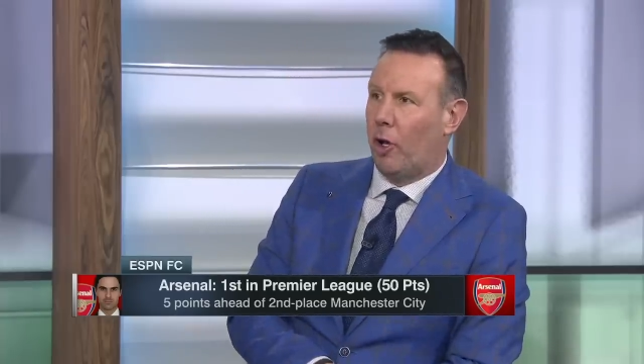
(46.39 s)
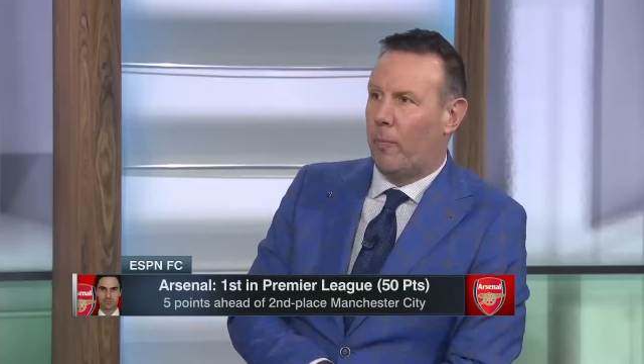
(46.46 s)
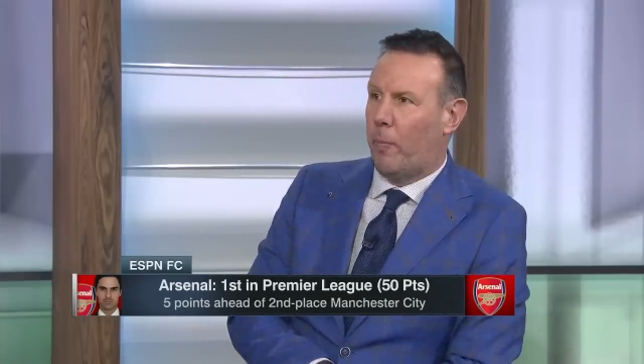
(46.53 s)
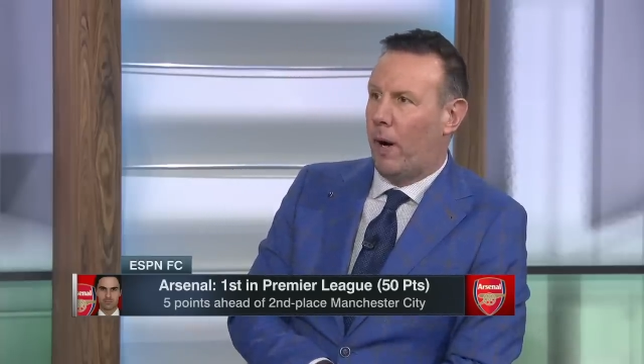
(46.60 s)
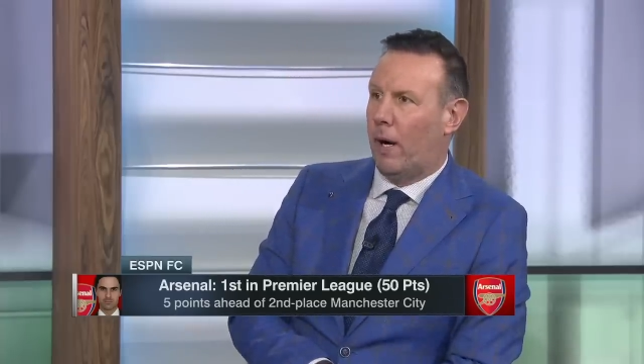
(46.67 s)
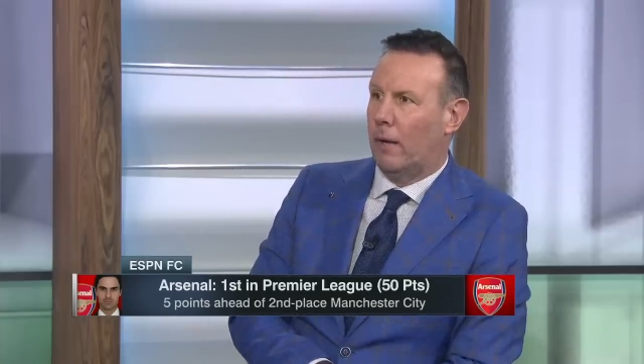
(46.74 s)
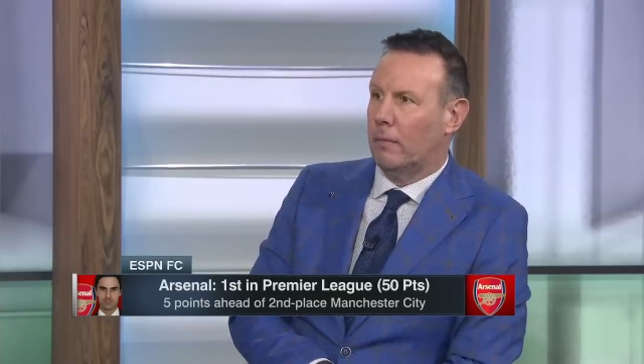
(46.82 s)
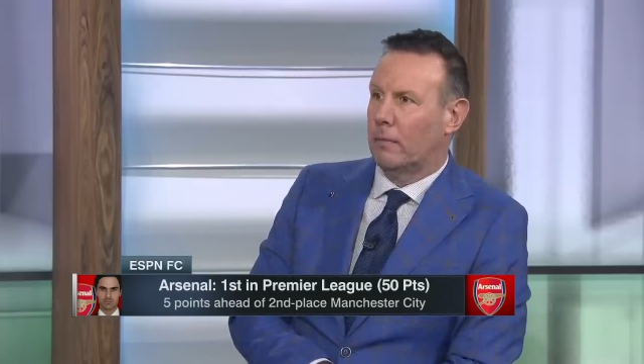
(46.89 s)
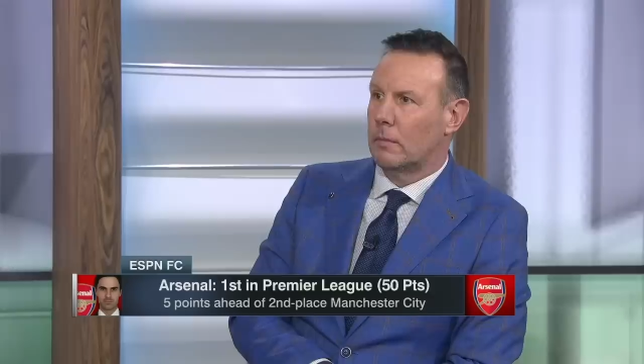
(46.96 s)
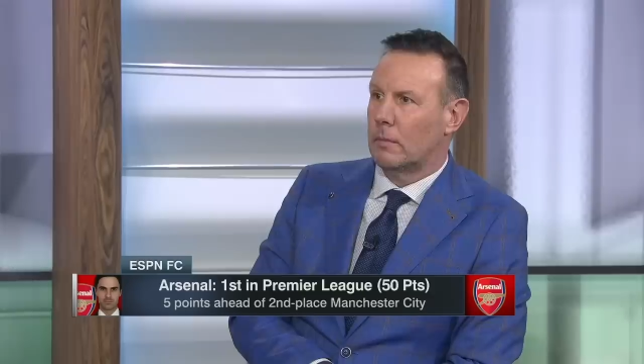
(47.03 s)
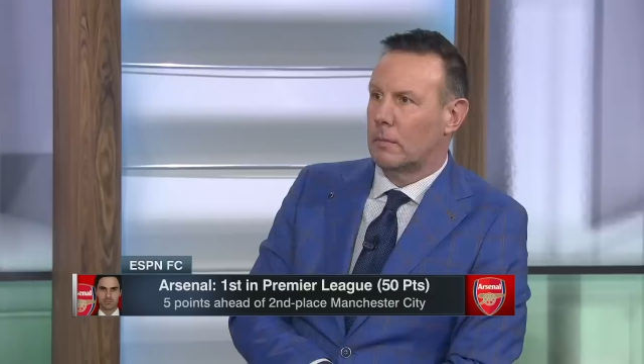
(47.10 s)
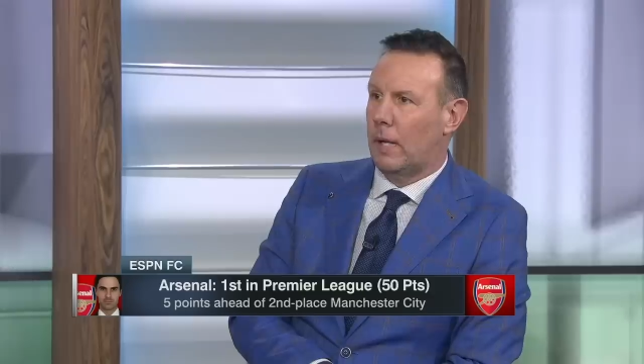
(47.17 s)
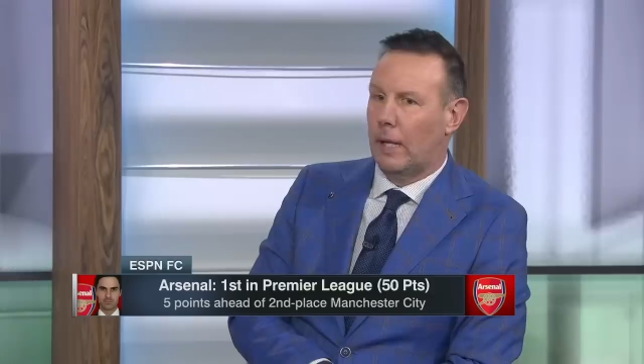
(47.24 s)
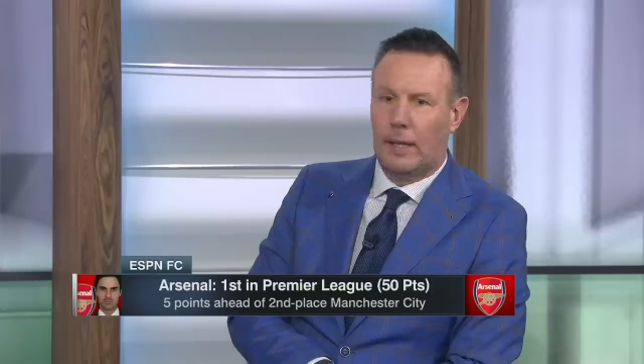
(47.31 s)
apart.
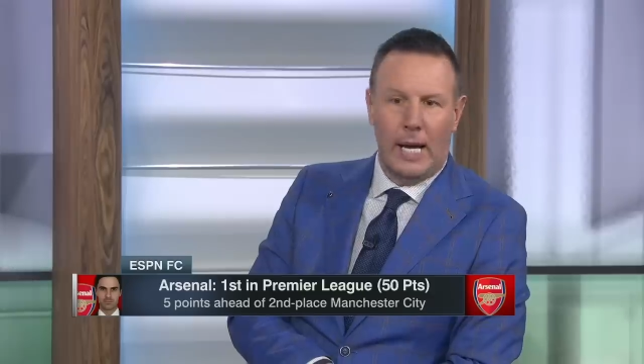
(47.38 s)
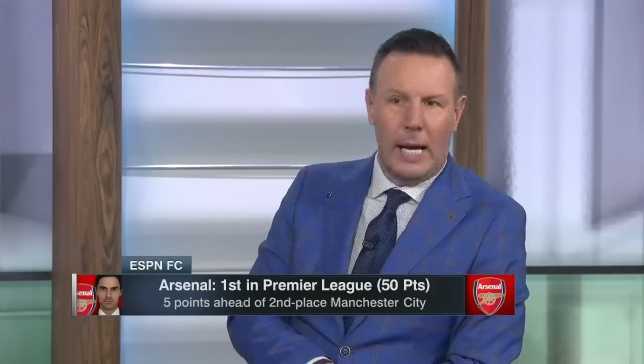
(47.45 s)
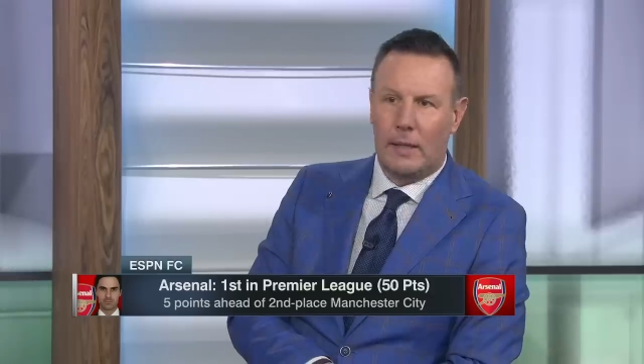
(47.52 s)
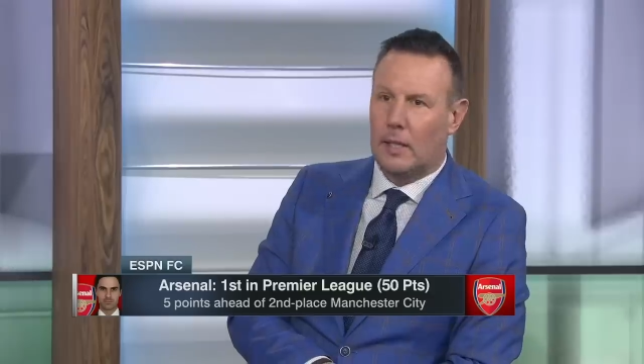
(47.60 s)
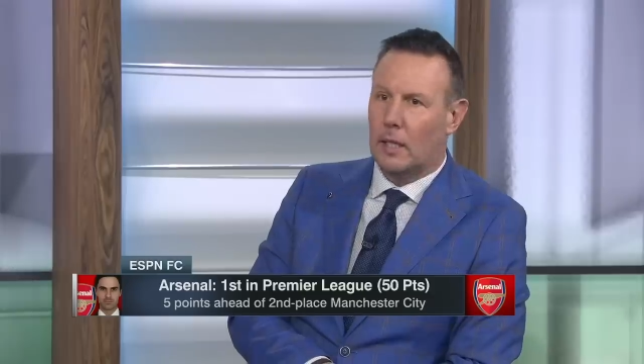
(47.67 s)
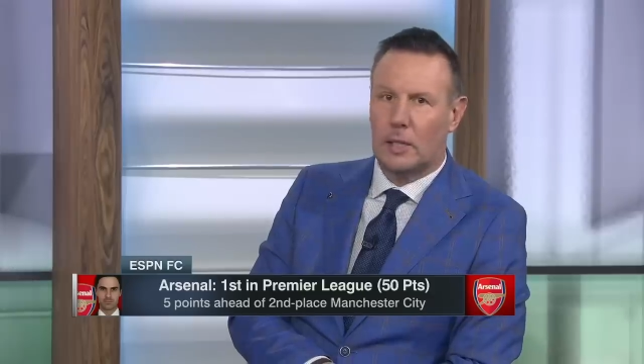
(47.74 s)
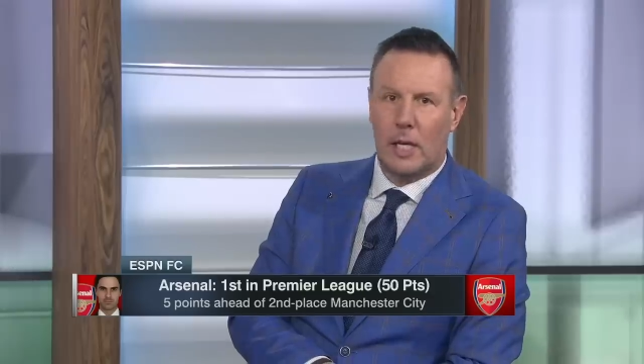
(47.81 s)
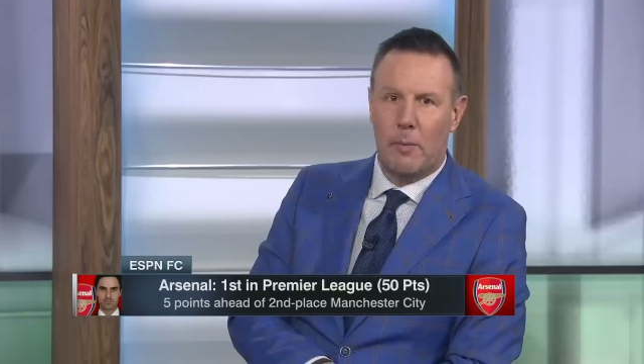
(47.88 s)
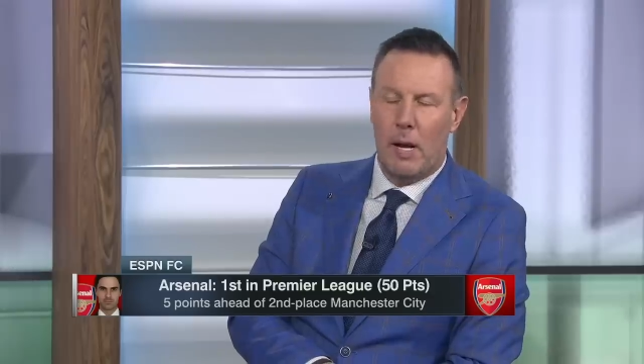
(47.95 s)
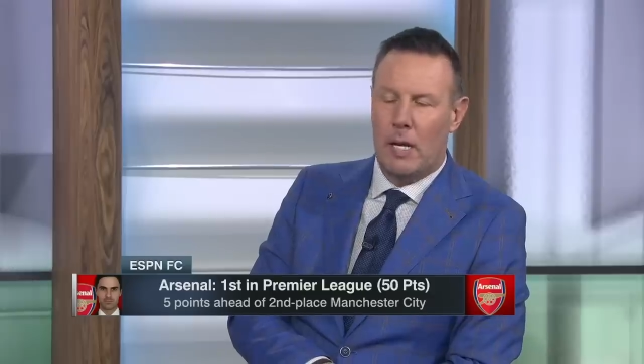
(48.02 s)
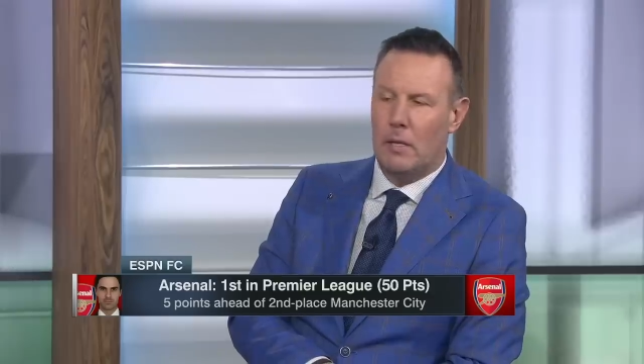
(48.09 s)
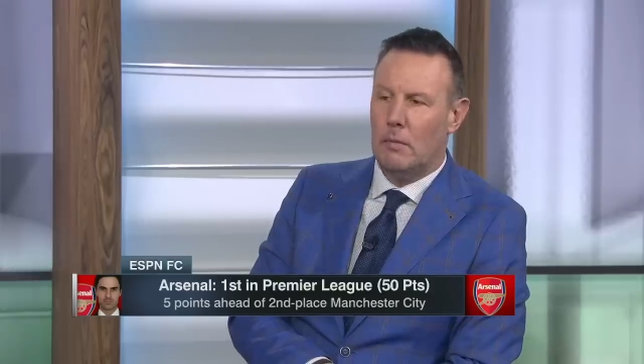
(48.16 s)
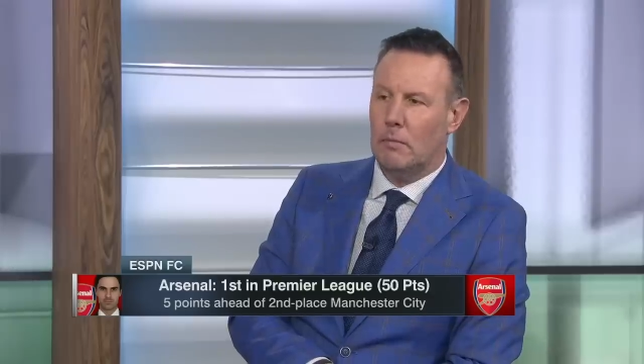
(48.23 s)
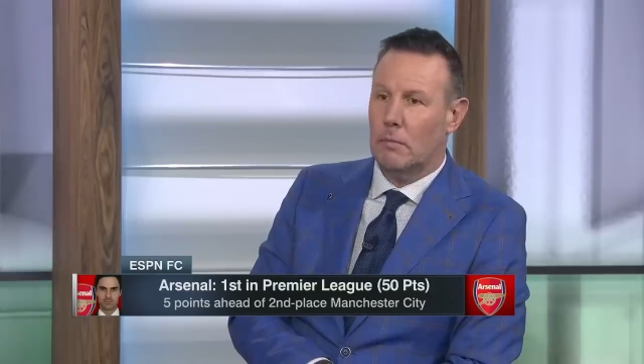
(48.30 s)
Nketiah's come
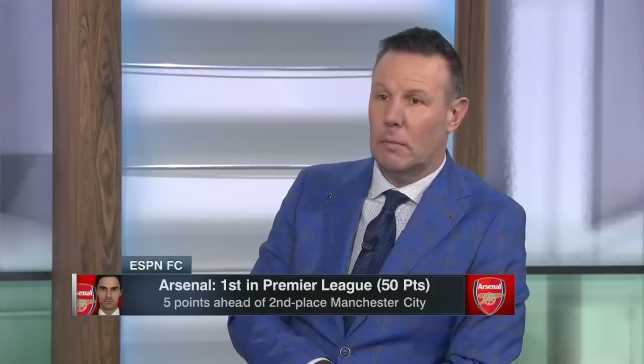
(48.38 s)
in,